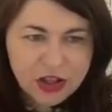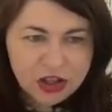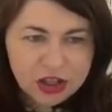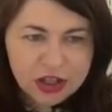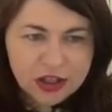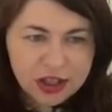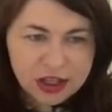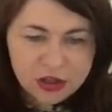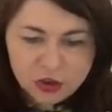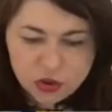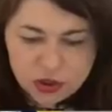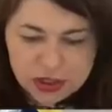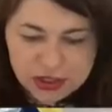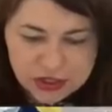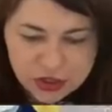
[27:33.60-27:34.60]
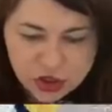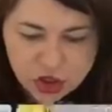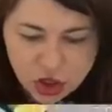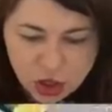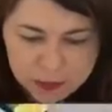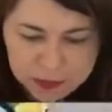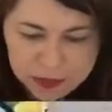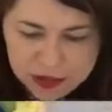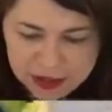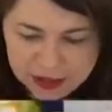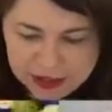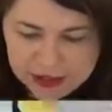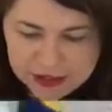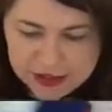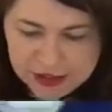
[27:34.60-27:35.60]
you could literally just chop
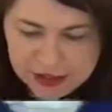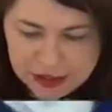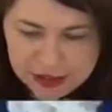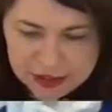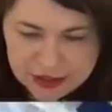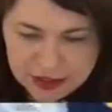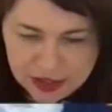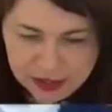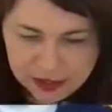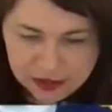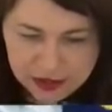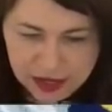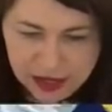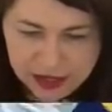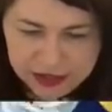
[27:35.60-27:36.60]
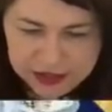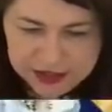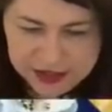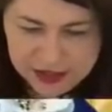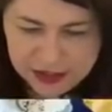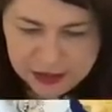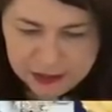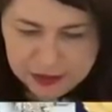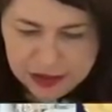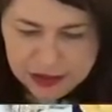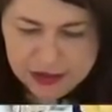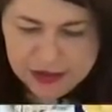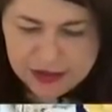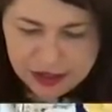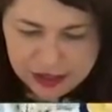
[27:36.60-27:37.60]
this, stick it down, add a
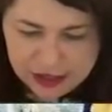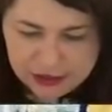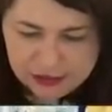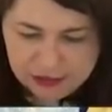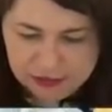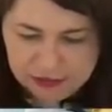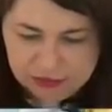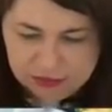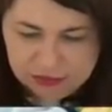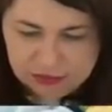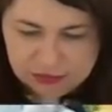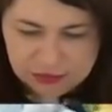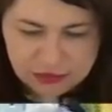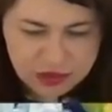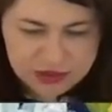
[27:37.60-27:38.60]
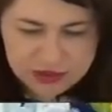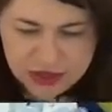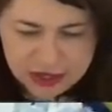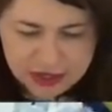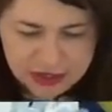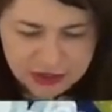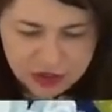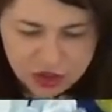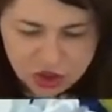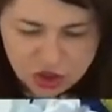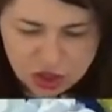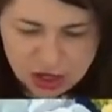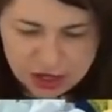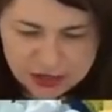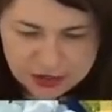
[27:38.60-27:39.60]
sentiment, done. Because that is
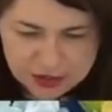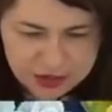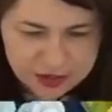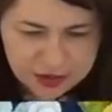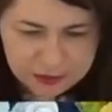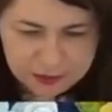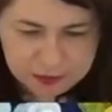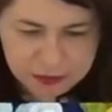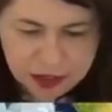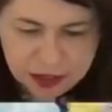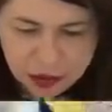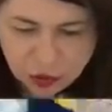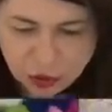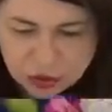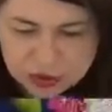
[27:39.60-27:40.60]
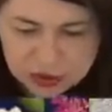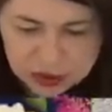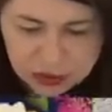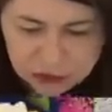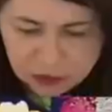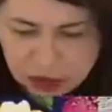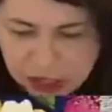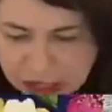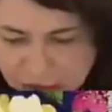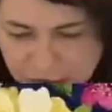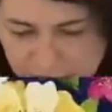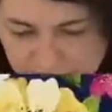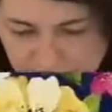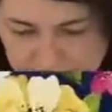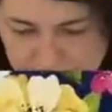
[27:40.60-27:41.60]
just, and it looks like you've
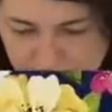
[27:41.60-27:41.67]
coloured in the